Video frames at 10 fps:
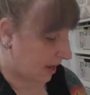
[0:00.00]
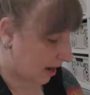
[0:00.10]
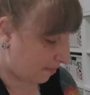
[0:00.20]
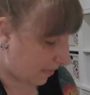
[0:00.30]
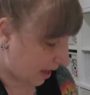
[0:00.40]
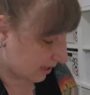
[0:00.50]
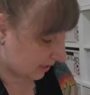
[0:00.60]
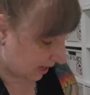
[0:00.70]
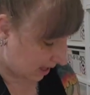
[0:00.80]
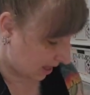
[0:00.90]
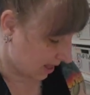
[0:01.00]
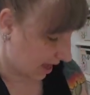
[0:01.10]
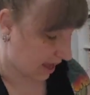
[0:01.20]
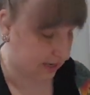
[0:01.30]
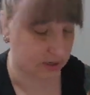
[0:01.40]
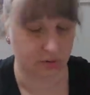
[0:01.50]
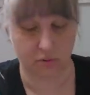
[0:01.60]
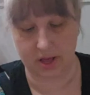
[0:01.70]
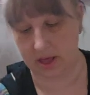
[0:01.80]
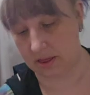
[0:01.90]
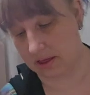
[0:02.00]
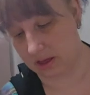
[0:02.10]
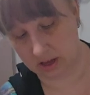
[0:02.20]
I'm mixing that with